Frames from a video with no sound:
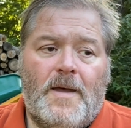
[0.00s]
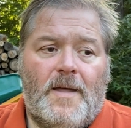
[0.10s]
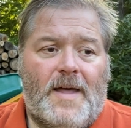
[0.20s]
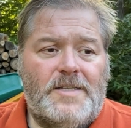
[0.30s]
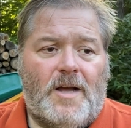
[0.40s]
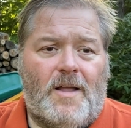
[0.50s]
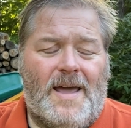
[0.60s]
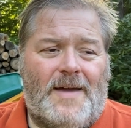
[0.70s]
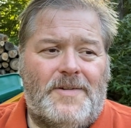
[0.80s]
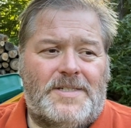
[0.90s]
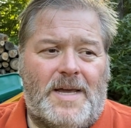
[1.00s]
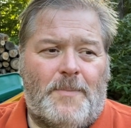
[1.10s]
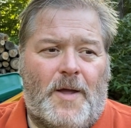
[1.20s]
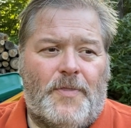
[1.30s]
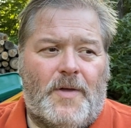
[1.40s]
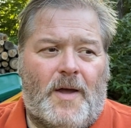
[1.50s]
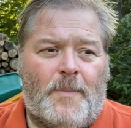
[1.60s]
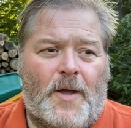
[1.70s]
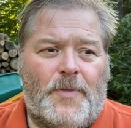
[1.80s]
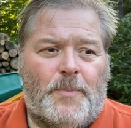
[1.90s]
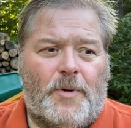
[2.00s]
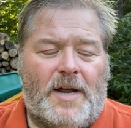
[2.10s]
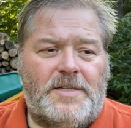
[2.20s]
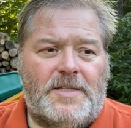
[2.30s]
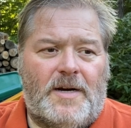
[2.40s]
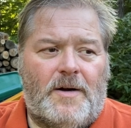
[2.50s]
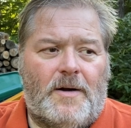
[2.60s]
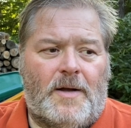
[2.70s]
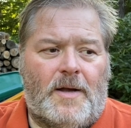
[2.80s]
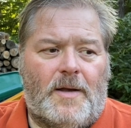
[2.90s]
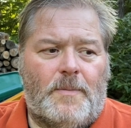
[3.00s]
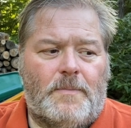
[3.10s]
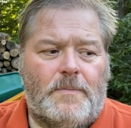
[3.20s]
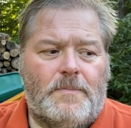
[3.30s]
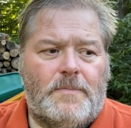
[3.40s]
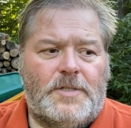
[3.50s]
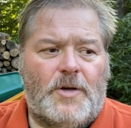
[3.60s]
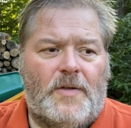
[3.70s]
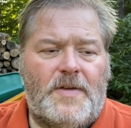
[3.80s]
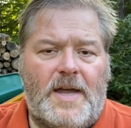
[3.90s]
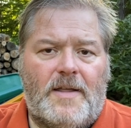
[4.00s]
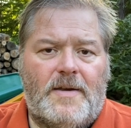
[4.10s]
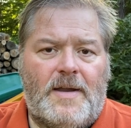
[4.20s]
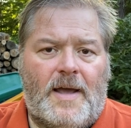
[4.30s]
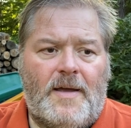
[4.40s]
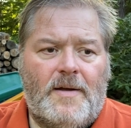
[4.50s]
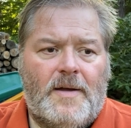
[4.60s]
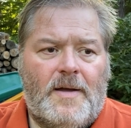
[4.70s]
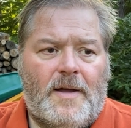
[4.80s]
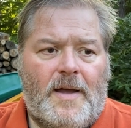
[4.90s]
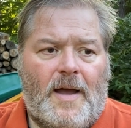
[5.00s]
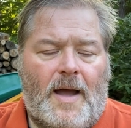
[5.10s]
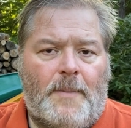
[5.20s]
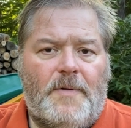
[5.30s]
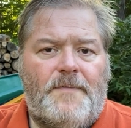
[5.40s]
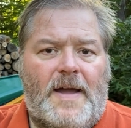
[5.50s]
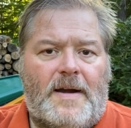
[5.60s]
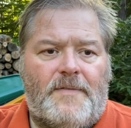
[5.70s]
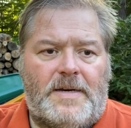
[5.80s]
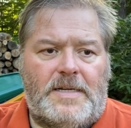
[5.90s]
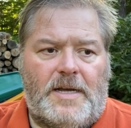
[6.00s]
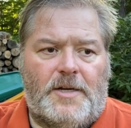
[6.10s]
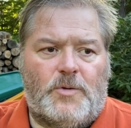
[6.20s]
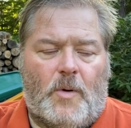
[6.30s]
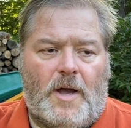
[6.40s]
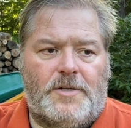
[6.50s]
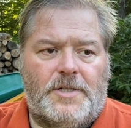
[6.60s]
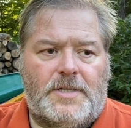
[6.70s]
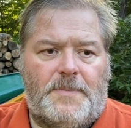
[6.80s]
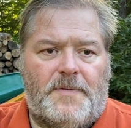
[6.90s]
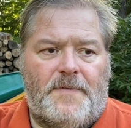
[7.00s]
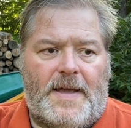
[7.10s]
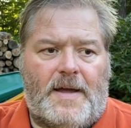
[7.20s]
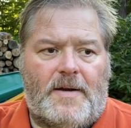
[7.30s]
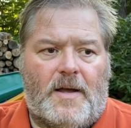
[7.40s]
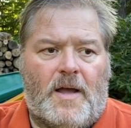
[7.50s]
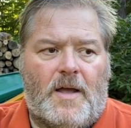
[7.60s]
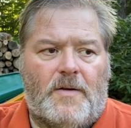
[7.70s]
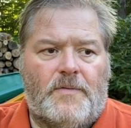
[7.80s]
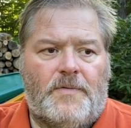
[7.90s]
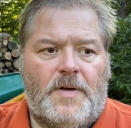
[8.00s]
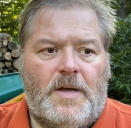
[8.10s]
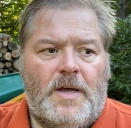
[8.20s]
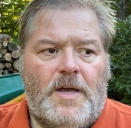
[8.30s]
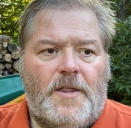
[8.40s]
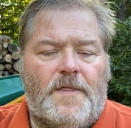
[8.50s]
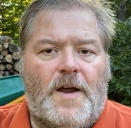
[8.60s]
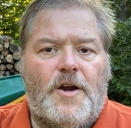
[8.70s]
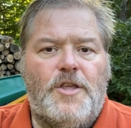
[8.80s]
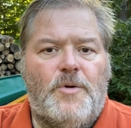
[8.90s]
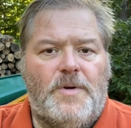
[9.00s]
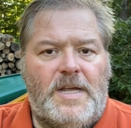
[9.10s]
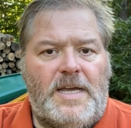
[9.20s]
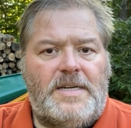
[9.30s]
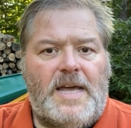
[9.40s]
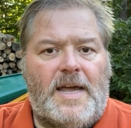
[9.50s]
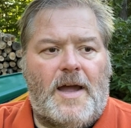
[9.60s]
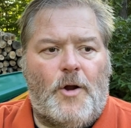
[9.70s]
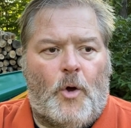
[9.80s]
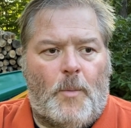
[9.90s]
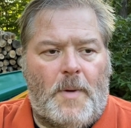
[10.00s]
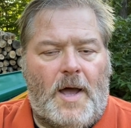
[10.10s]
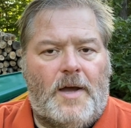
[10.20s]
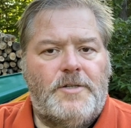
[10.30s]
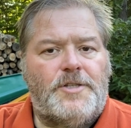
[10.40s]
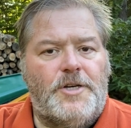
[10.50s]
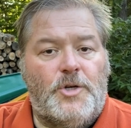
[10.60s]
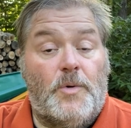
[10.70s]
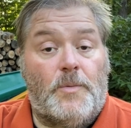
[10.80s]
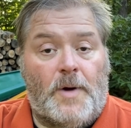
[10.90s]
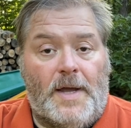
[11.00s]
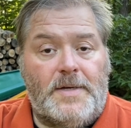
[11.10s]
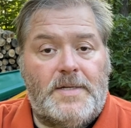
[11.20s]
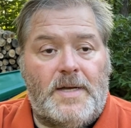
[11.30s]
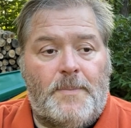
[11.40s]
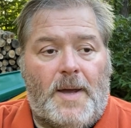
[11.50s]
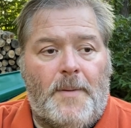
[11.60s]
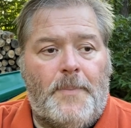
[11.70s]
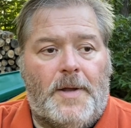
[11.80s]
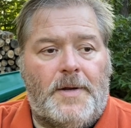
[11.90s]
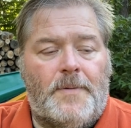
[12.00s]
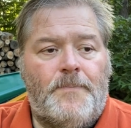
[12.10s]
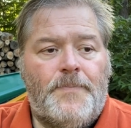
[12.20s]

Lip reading: that's all I have to say about the price there. So at the end of the day, I'm a fan of NTH watches. I'm a fan of their unique take on homage. They do it right, in my opinion.